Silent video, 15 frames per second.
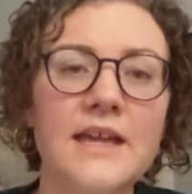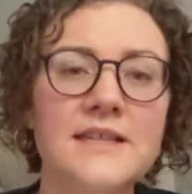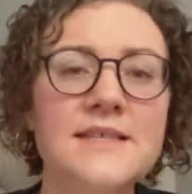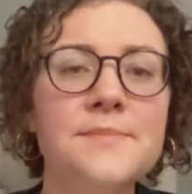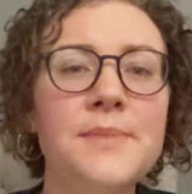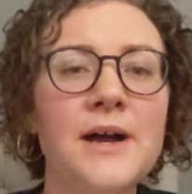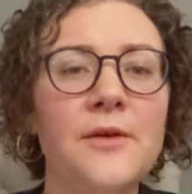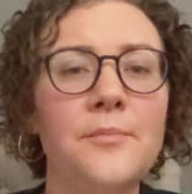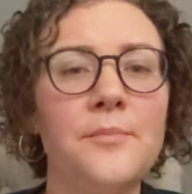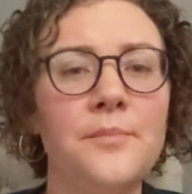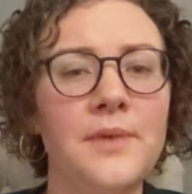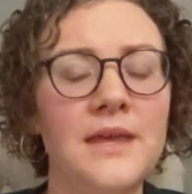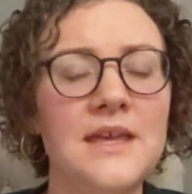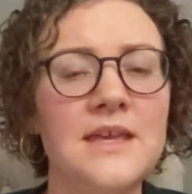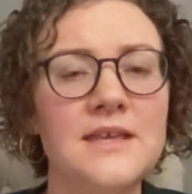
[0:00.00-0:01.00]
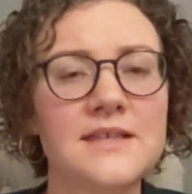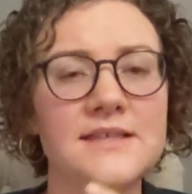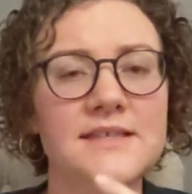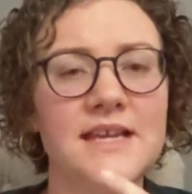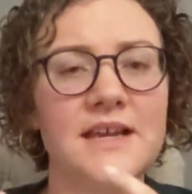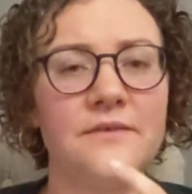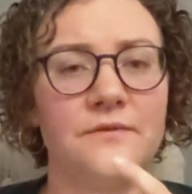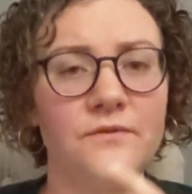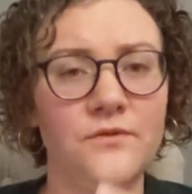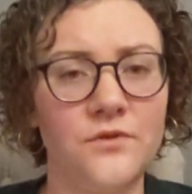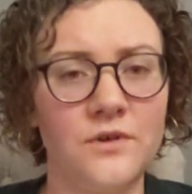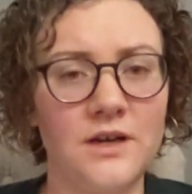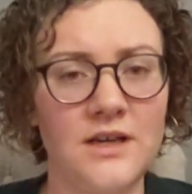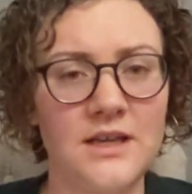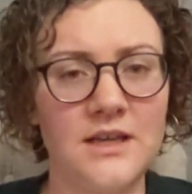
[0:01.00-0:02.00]
It's about being set
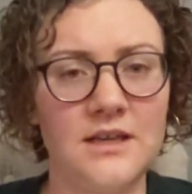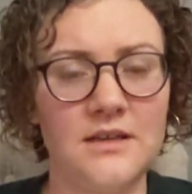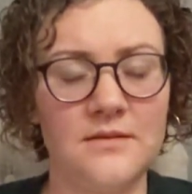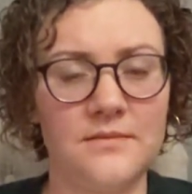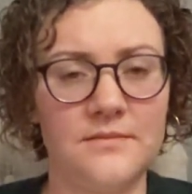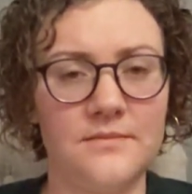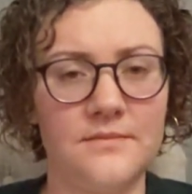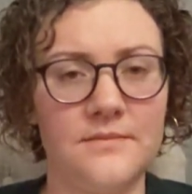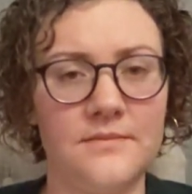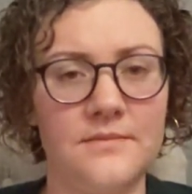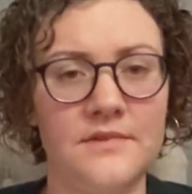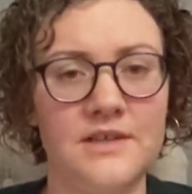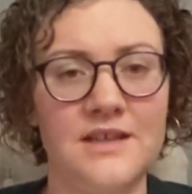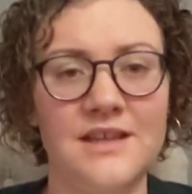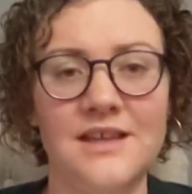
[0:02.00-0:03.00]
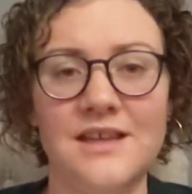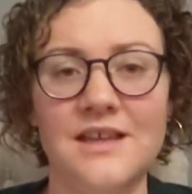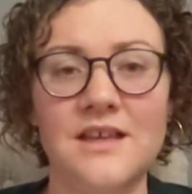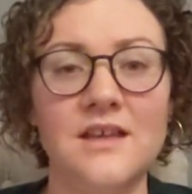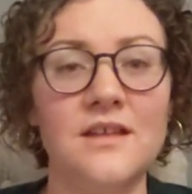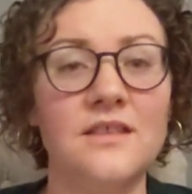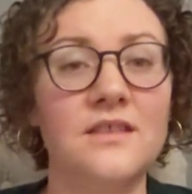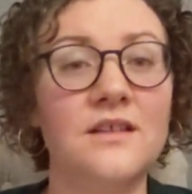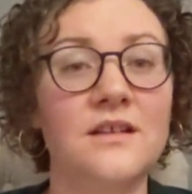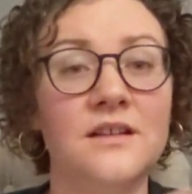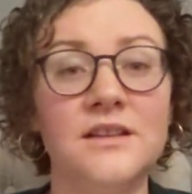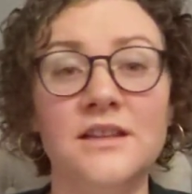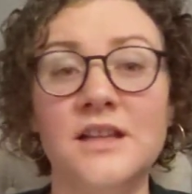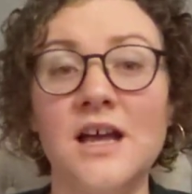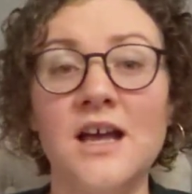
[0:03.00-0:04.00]
free to
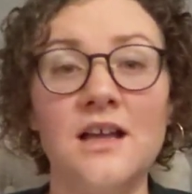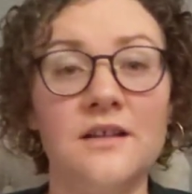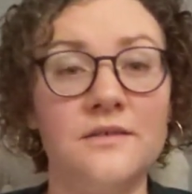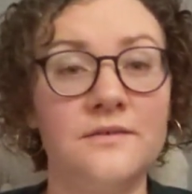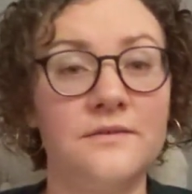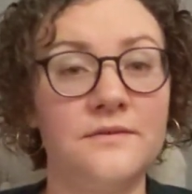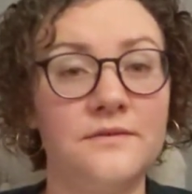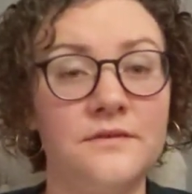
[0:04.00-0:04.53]
love